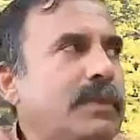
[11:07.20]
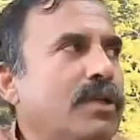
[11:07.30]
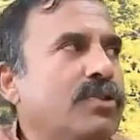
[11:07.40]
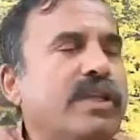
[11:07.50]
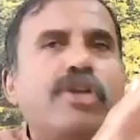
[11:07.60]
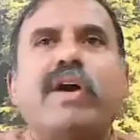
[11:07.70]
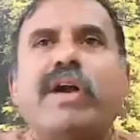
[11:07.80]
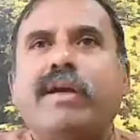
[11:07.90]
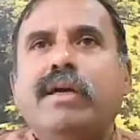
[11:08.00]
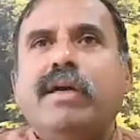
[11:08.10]
So they
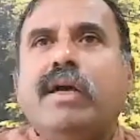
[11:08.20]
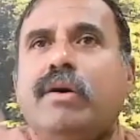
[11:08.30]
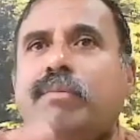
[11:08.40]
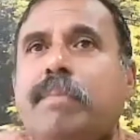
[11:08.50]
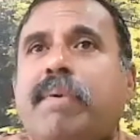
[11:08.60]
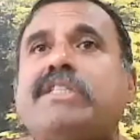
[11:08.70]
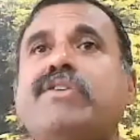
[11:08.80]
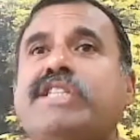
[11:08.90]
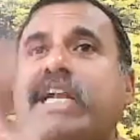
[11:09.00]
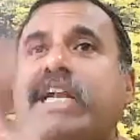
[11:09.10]
enjoy. The person
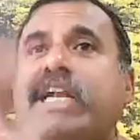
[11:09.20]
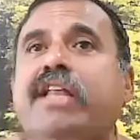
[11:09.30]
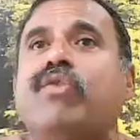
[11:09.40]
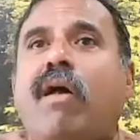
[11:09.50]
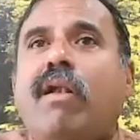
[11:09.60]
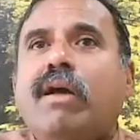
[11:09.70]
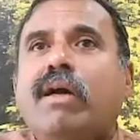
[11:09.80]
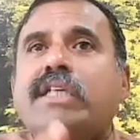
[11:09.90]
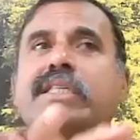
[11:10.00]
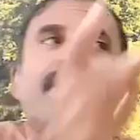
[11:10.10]
who is sitting on the wall
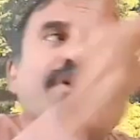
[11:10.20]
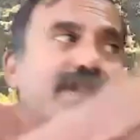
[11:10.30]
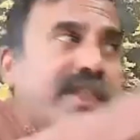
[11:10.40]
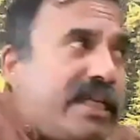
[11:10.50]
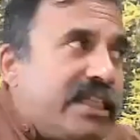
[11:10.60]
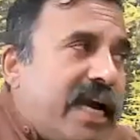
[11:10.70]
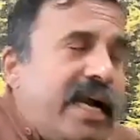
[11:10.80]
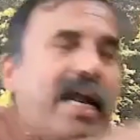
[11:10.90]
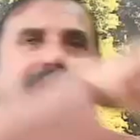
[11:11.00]
is able to see this side